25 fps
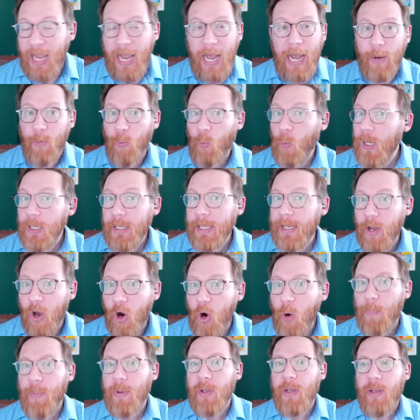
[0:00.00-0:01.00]
I really
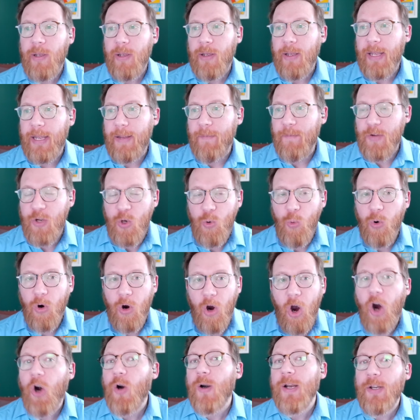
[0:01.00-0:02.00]
hope if you
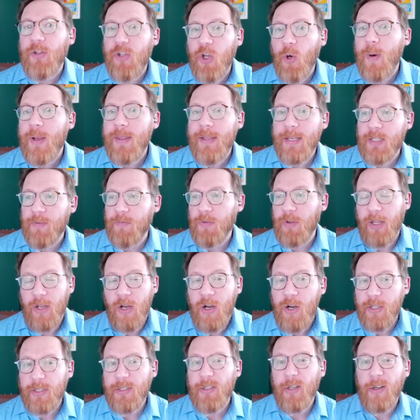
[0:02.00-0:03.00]
were already doing this for the
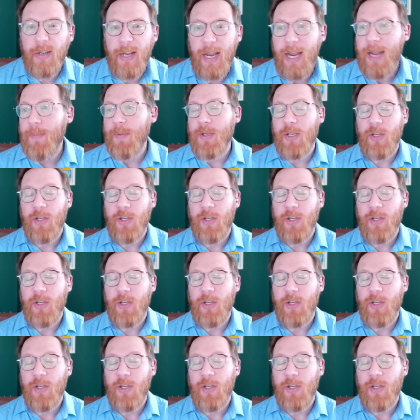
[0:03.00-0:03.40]
All-Star game,